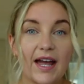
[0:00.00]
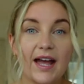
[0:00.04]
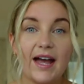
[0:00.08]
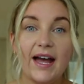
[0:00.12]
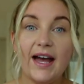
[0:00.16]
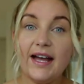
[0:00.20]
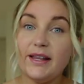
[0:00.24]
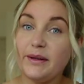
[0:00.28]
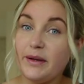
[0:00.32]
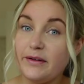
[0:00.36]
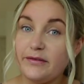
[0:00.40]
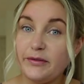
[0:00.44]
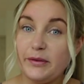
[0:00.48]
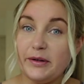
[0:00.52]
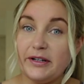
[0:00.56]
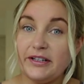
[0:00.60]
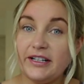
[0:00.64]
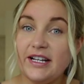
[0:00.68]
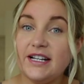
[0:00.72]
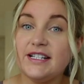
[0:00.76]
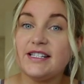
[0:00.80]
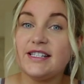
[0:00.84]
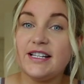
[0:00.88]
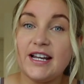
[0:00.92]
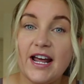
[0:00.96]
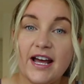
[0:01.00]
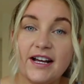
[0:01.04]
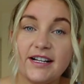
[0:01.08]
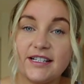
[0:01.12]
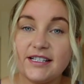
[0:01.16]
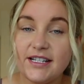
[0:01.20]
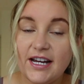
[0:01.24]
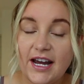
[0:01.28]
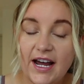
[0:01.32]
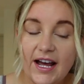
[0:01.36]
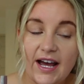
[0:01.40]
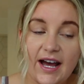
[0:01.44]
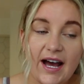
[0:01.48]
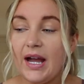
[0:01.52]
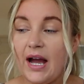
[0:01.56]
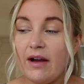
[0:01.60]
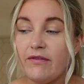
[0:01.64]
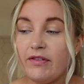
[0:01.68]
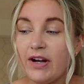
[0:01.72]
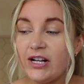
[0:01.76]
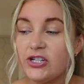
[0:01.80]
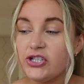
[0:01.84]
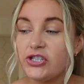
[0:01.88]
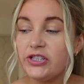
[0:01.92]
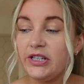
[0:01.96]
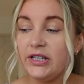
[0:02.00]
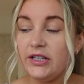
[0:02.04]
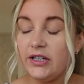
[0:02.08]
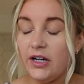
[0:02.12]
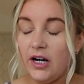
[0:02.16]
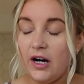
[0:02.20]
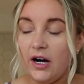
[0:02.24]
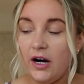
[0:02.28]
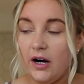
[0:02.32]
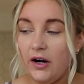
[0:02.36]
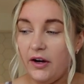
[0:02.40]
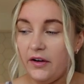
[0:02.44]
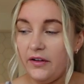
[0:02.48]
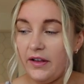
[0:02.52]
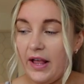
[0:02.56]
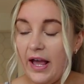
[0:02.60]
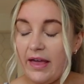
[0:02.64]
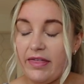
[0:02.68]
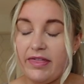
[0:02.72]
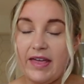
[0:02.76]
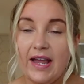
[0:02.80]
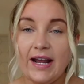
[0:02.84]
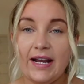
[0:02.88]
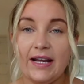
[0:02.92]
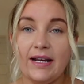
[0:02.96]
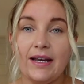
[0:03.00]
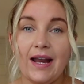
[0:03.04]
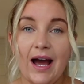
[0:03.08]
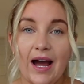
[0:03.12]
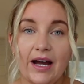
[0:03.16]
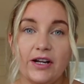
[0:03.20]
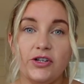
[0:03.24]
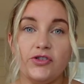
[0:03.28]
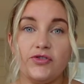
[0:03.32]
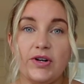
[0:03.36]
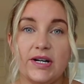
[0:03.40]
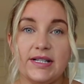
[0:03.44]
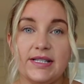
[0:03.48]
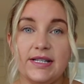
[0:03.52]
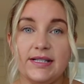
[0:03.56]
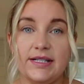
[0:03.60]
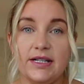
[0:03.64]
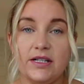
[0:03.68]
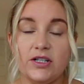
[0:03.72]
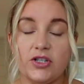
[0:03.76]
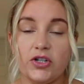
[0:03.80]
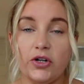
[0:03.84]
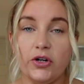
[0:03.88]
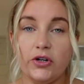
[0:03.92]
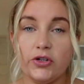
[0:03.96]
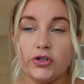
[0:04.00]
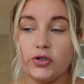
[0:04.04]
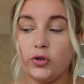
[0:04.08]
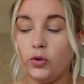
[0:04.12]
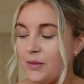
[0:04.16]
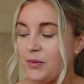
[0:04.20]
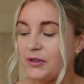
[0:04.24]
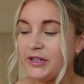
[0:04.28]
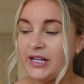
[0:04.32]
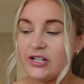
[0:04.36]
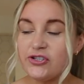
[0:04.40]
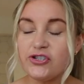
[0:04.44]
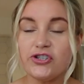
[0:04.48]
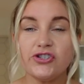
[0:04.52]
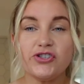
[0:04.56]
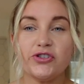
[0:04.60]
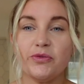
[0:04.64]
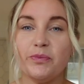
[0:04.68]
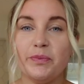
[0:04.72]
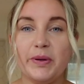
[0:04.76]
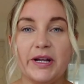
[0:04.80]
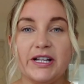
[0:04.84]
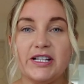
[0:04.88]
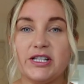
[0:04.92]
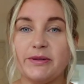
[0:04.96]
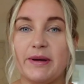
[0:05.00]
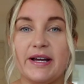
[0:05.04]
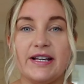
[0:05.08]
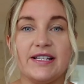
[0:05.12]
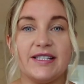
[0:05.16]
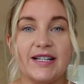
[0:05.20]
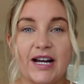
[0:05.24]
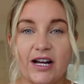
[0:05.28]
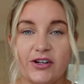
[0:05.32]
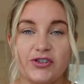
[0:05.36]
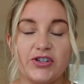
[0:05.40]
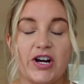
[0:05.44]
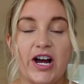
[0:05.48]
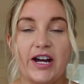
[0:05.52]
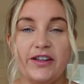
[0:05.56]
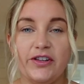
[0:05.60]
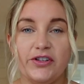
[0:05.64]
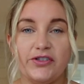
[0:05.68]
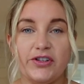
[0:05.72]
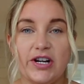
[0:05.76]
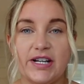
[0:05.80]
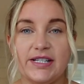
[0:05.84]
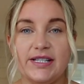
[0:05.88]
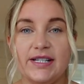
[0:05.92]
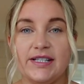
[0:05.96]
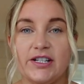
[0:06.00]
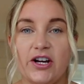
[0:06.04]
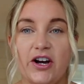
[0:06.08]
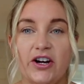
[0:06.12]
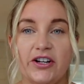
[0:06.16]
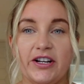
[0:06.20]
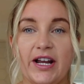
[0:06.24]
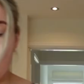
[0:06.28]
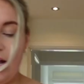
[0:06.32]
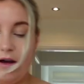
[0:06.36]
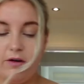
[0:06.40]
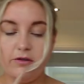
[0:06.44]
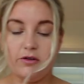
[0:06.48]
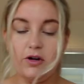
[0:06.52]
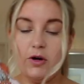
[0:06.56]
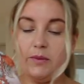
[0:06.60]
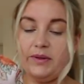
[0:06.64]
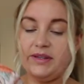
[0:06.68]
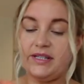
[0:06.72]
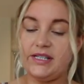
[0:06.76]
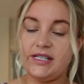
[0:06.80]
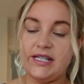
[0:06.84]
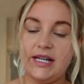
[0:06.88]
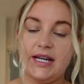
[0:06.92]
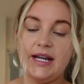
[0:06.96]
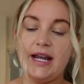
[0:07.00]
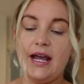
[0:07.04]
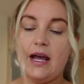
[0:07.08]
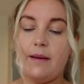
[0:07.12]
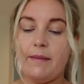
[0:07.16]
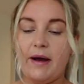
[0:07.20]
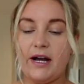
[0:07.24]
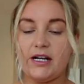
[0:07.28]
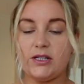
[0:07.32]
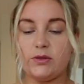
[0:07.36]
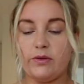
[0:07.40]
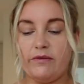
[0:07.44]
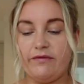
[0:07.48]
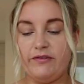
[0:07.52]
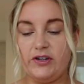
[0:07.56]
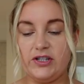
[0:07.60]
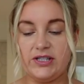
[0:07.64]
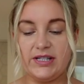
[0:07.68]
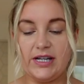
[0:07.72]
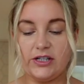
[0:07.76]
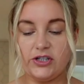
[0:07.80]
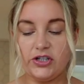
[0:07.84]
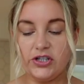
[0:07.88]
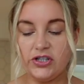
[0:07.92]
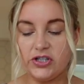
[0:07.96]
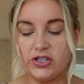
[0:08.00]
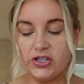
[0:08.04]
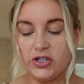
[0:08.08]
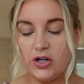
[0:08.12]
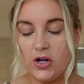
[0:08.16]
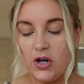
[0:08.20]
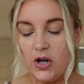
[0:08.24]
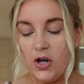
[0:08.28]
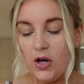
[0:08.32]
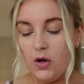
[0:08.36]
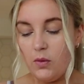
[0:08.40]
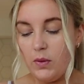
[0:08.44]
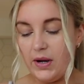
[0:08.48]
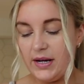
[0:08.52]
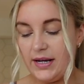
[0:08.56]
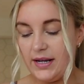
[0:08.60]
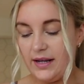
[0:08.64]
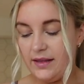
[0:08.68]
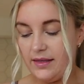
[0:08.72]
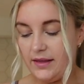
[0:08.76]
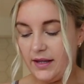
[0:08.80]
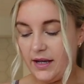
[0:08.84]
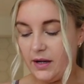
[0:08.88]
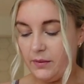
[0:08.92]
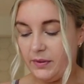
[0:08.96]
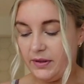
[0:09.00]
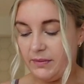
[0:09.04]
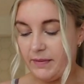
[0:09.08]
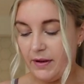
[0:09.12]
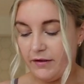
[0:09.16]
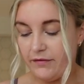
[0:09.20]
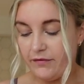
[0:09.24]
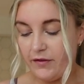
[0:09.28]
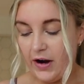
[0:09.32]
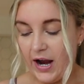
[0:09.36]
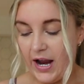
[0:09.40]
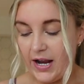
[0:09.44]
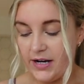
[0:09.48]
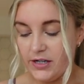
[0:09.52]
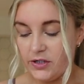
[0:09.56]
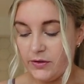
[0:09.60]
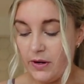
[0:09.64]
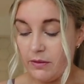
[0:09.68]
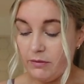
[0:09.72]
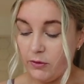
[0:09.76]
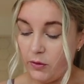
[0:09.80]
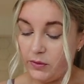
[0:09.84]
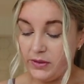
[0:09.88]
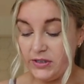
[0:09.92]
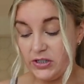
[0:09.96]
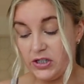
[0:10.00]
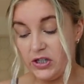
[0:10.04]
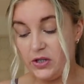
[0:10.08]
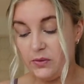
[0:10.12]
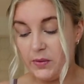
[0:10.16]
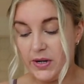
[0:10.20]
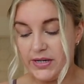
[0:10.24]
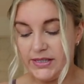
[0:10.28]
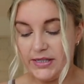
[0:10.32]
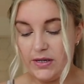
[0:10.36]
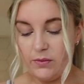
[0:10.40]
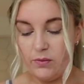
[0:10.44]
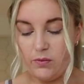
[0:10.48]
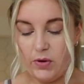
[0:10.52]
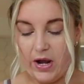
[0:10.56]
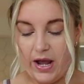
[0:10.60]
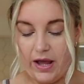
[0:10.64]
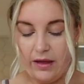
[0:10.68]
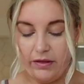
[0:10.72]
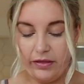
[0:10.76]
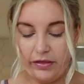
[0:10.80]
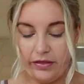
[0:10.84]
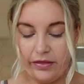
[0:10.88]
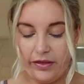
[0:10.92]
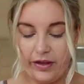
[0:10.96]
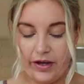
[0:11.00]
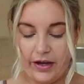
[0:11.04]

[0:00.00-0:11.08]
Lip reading: Hello everyone, it's the next day. I've actually got, I think, 9 dresses in total, but let's just jump into it and start trying the dresses on. I'll go with the TK Maxx one first. I just went in there with my friend who I'm going to the wedding with,